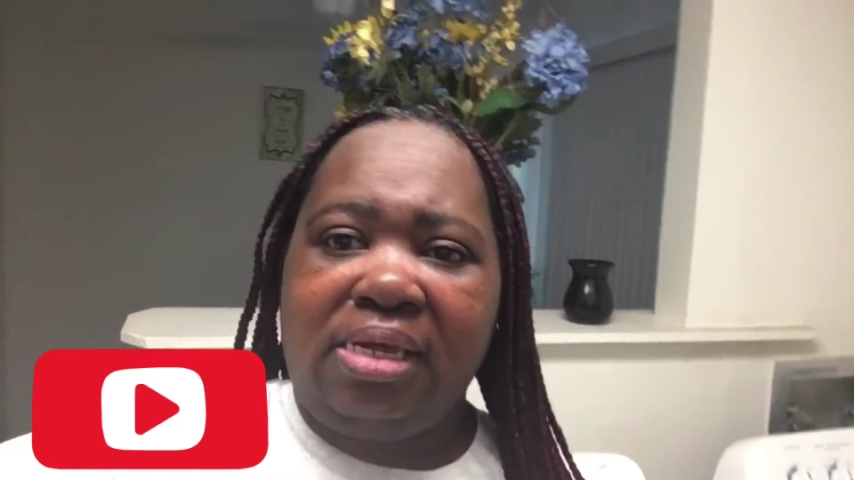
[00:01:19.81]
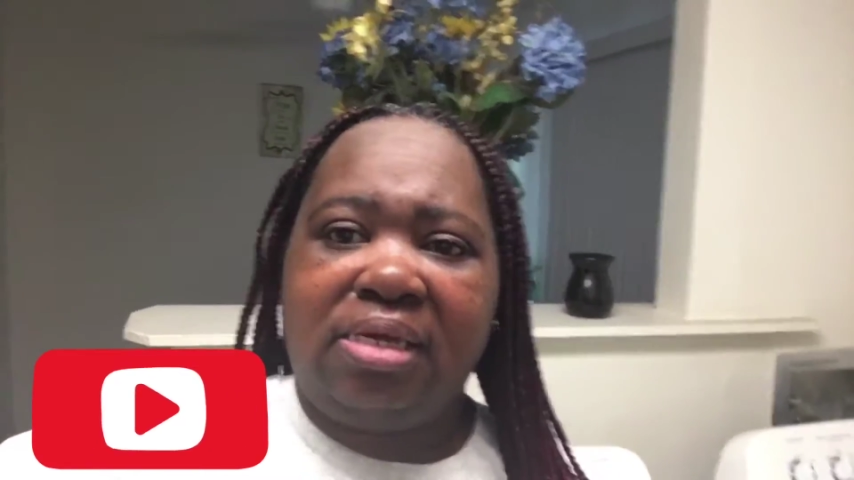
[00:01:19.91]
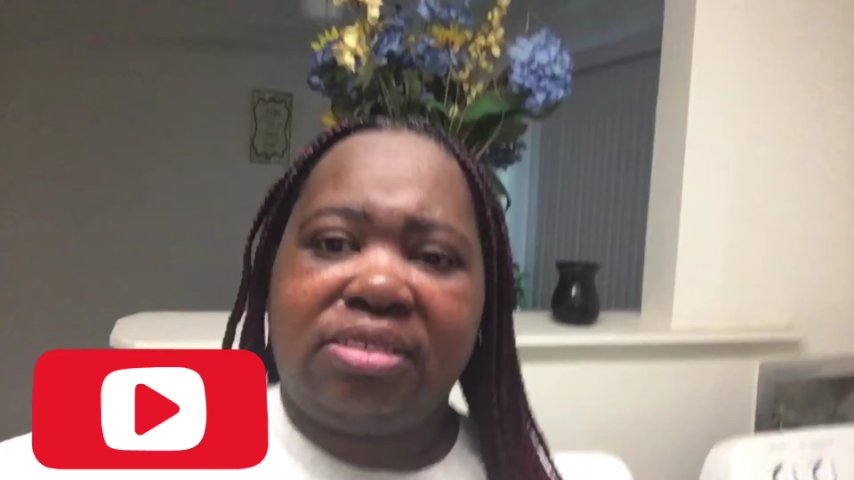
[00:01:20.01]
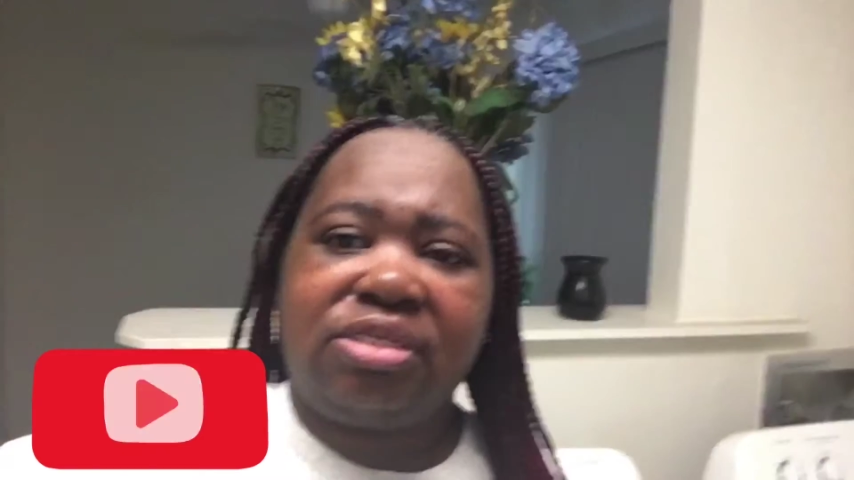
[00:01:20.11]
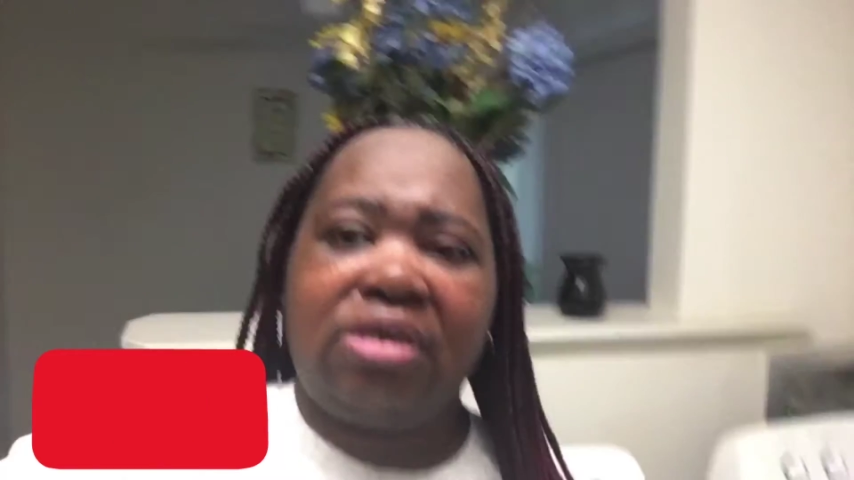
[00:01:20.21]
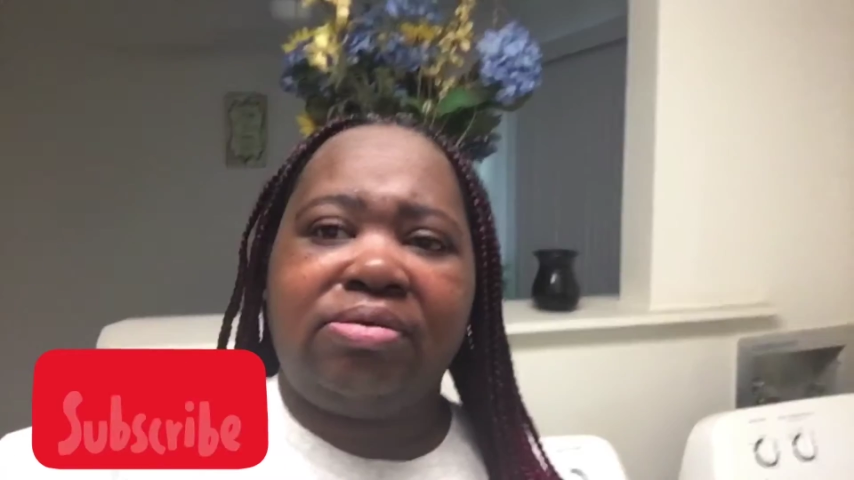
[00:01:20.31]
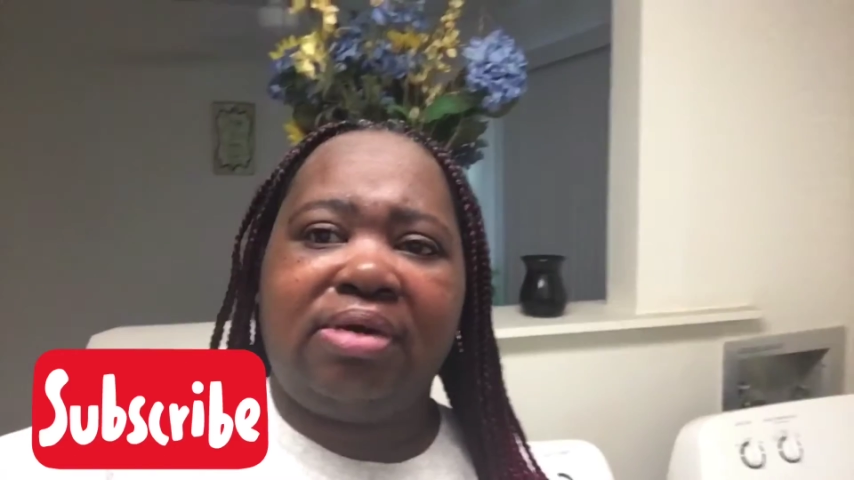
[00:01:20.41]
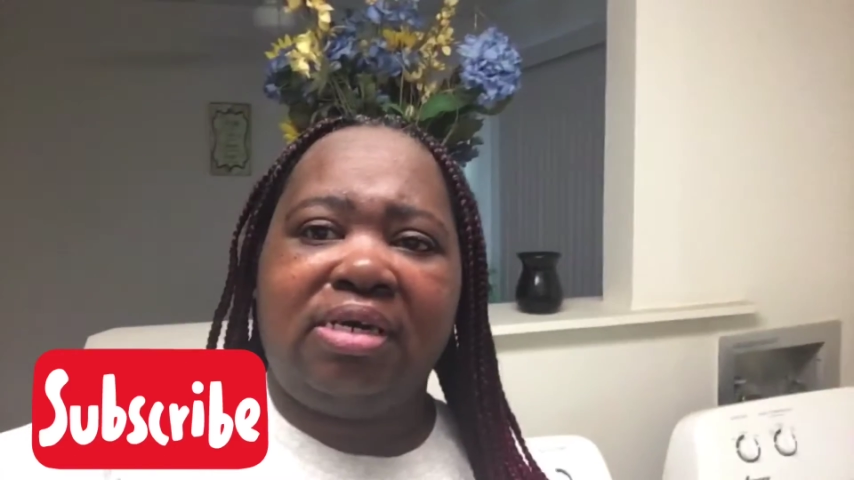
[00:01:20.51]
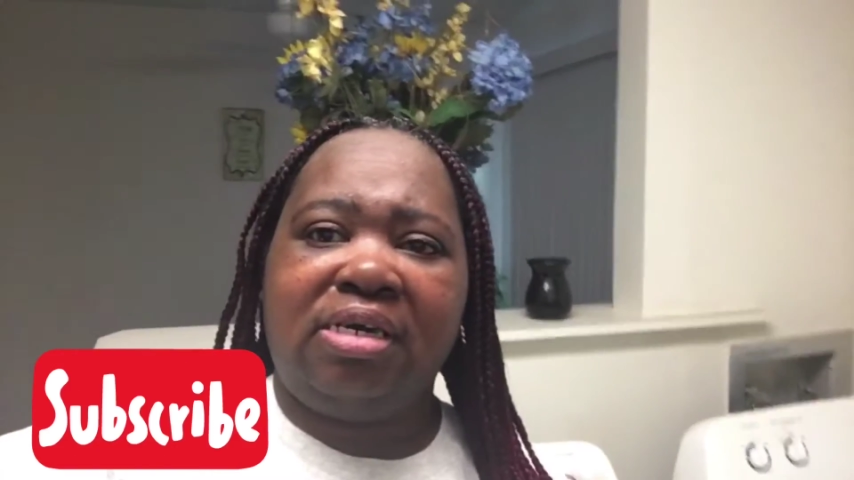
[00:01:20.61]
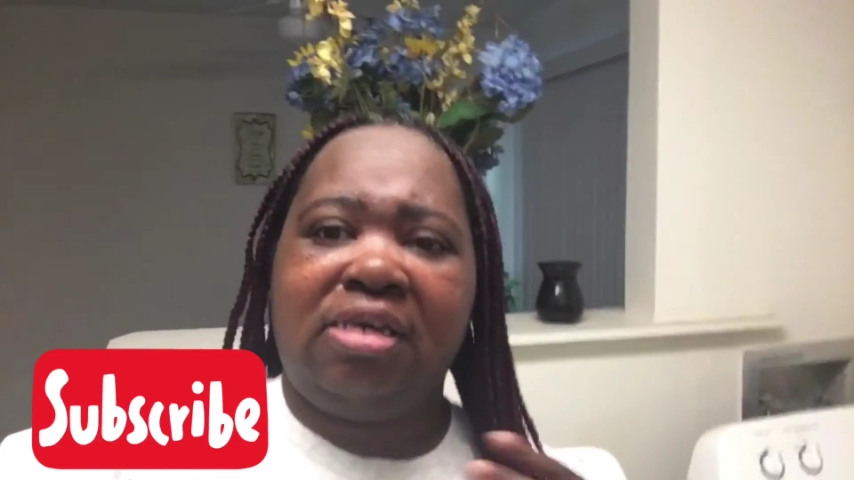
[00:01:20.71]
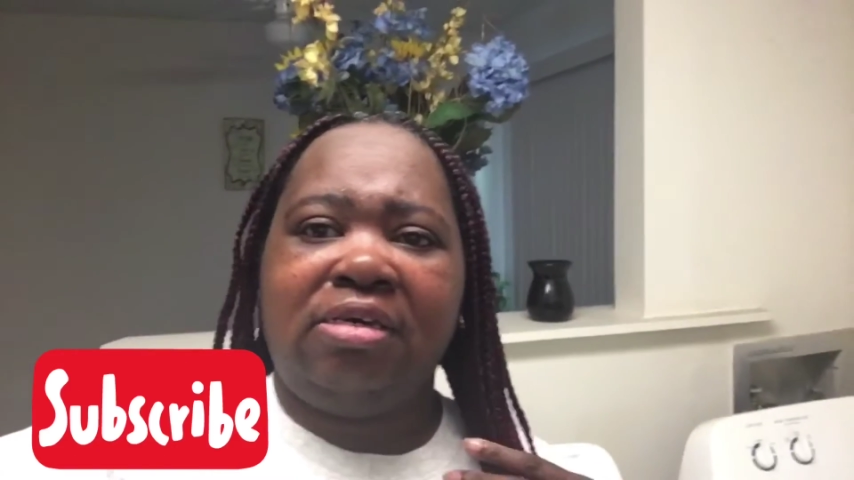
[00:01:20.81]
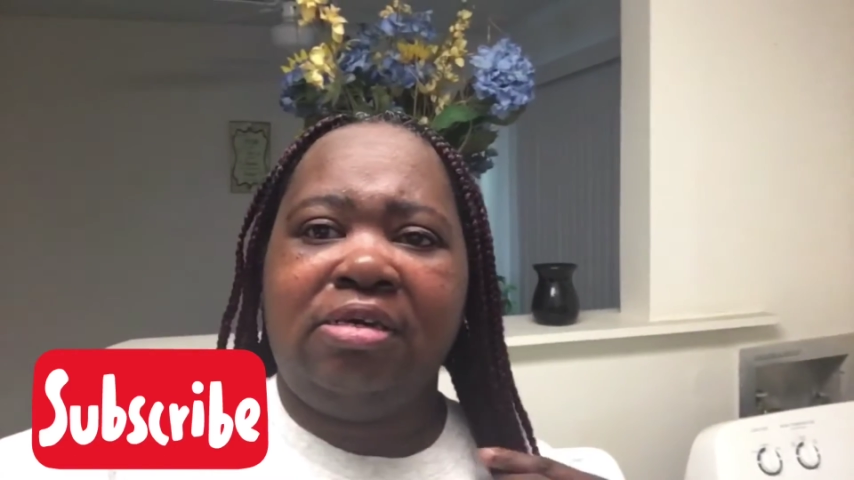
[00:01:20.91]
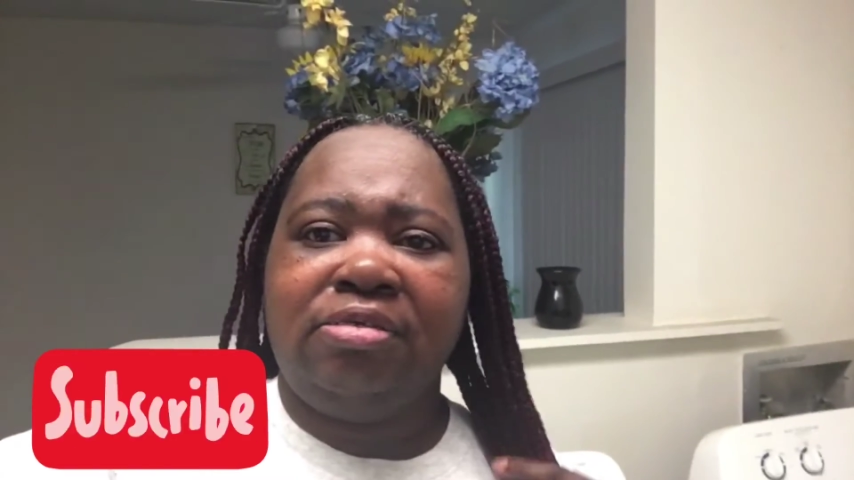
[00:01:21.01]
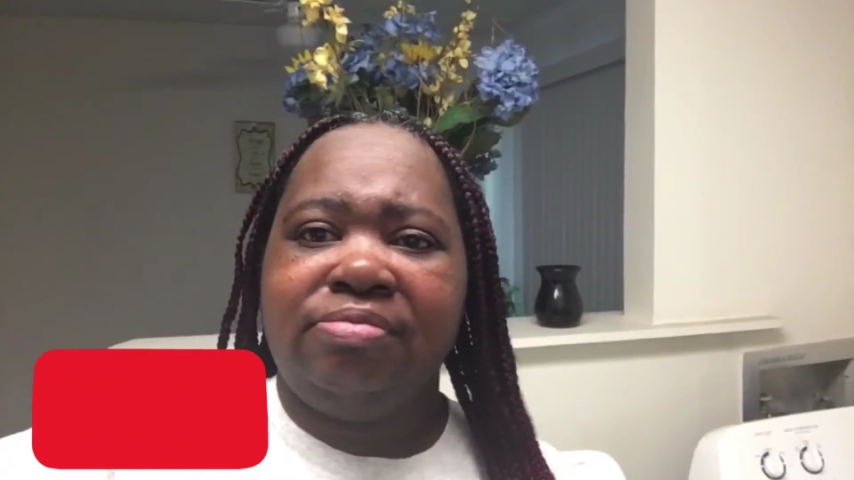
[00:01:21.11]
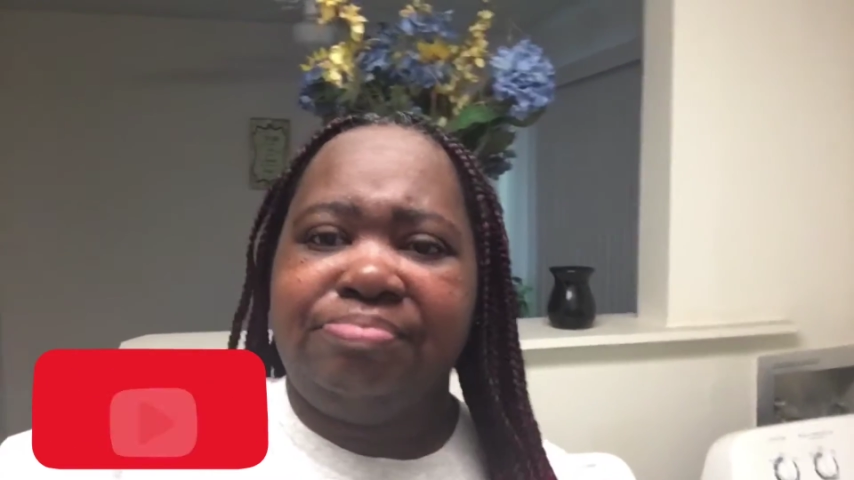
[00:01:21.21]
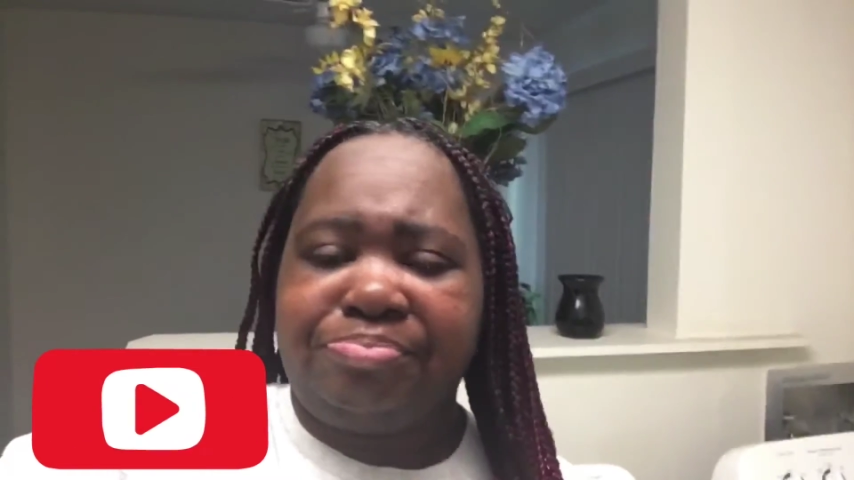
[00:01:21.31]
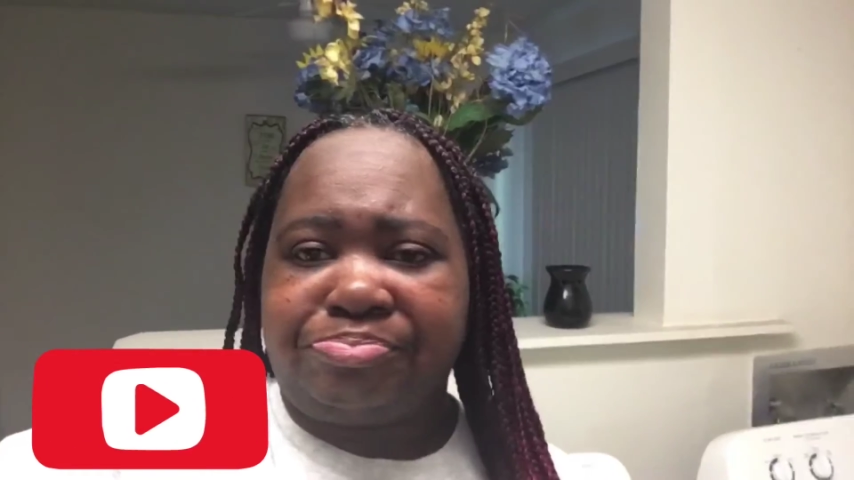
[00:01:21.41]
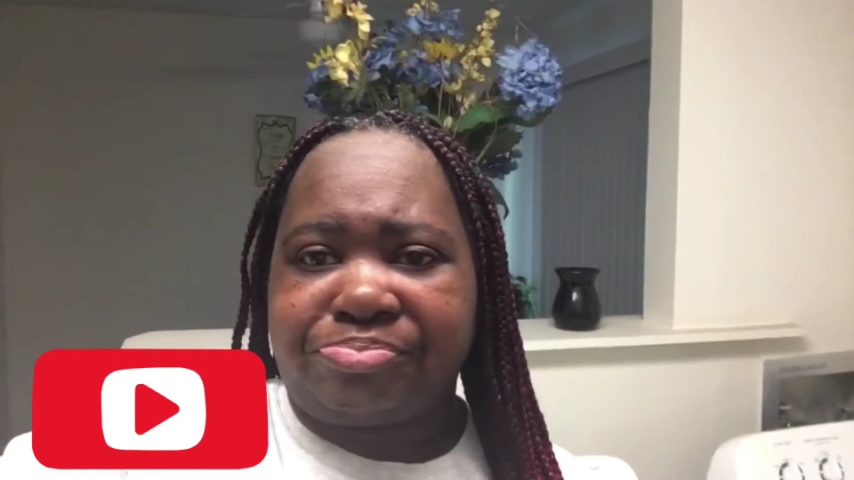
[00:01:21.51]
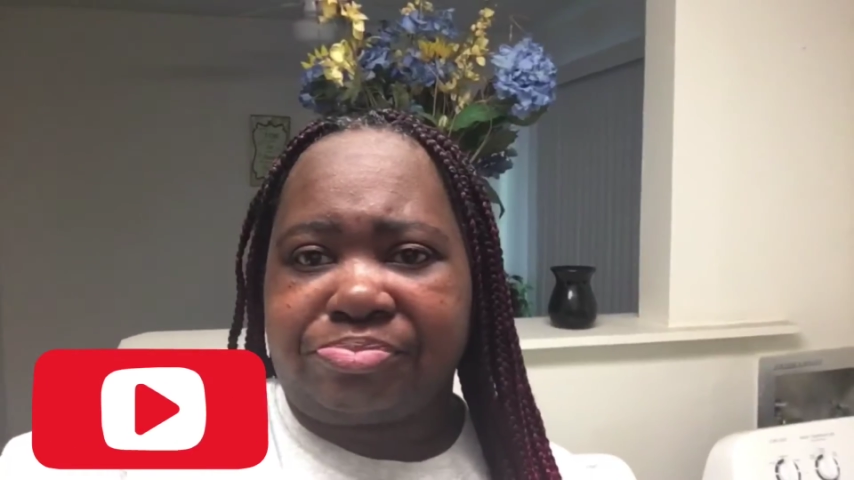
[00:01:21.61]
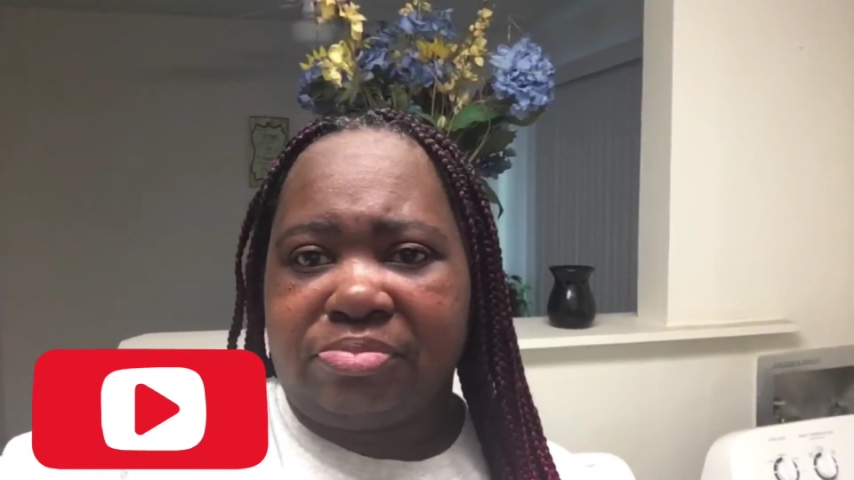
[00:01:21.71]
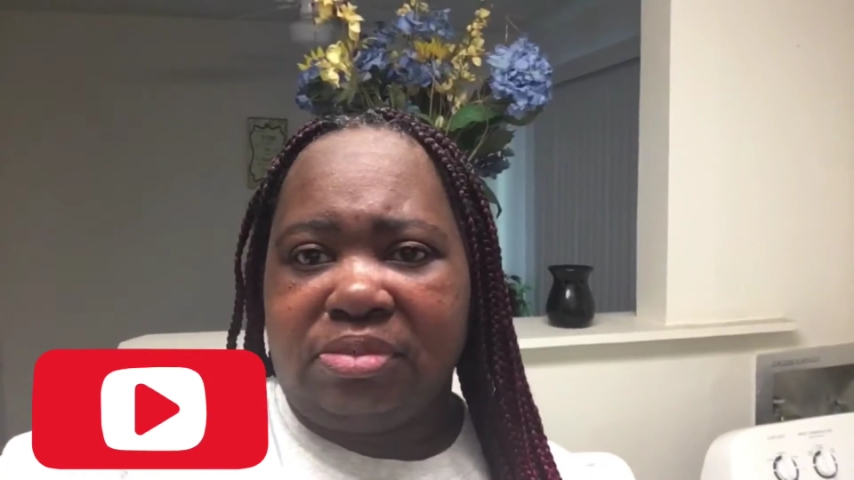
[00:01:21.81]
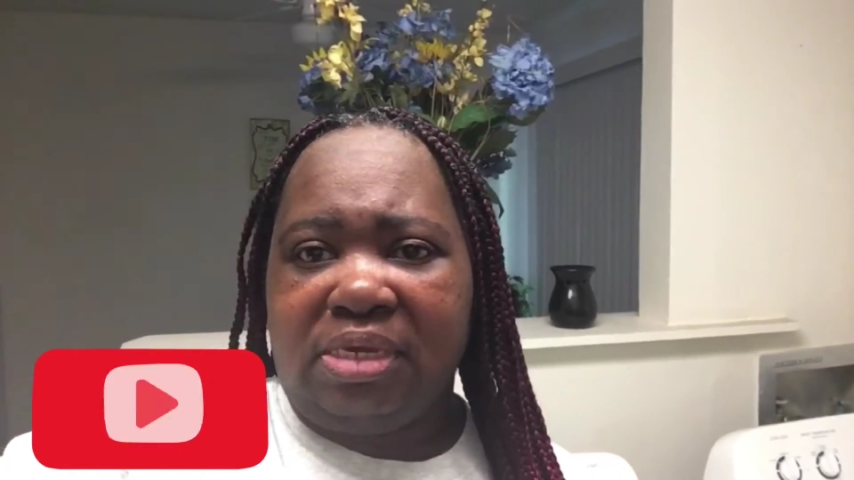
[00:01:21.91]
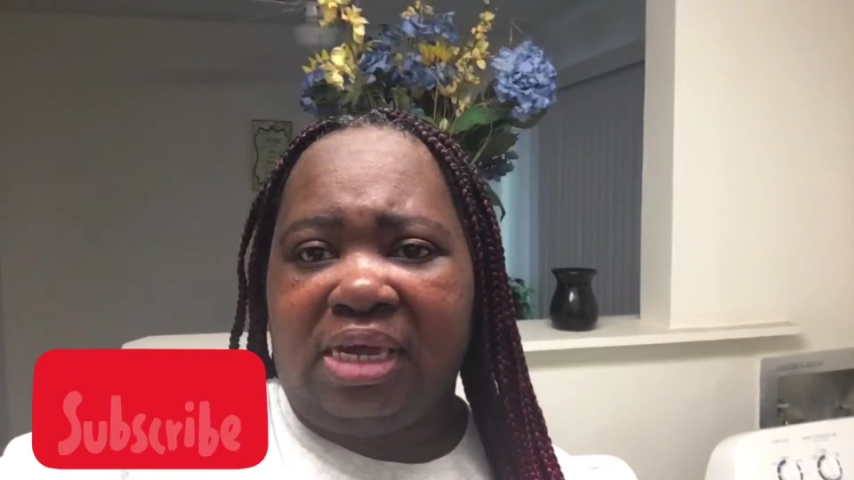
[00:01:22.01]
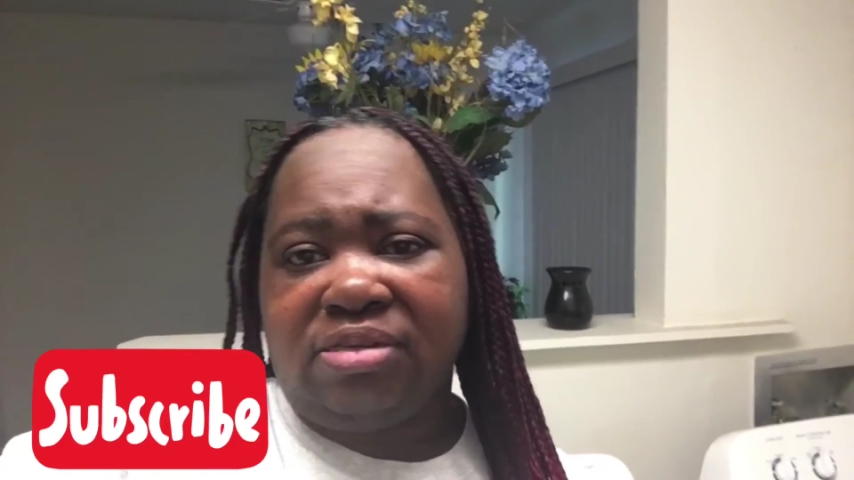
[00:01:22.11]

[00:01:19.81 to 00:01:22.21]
So, uh, y'all